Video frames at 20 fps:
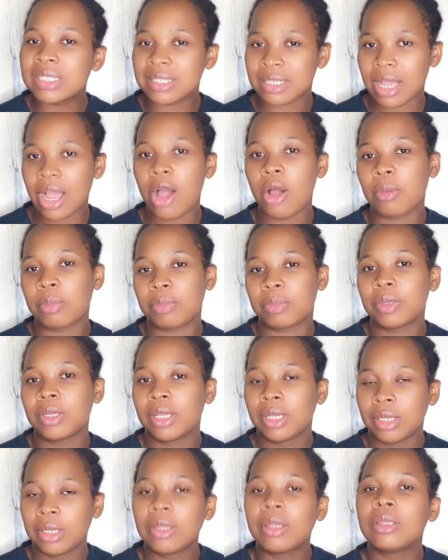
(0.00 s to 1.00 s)
scalp
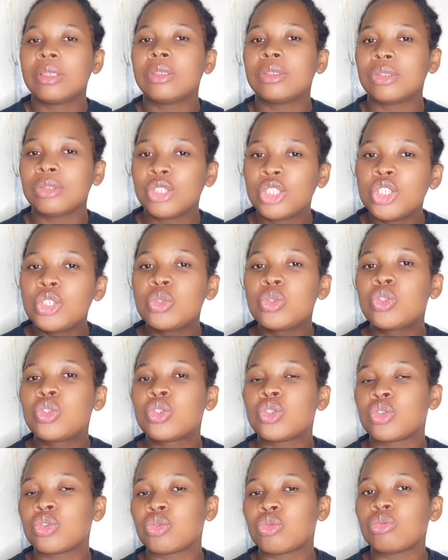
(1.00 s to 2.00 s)
due
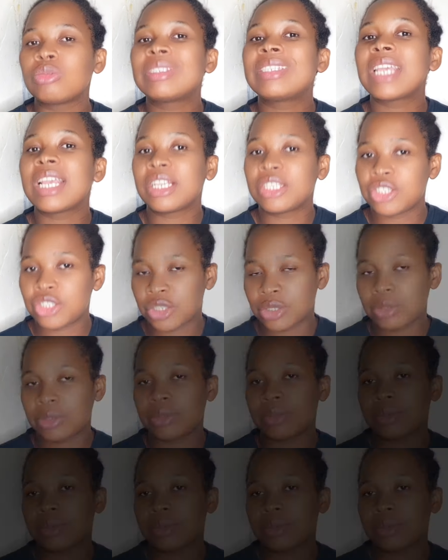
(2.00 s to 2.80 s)
to tension.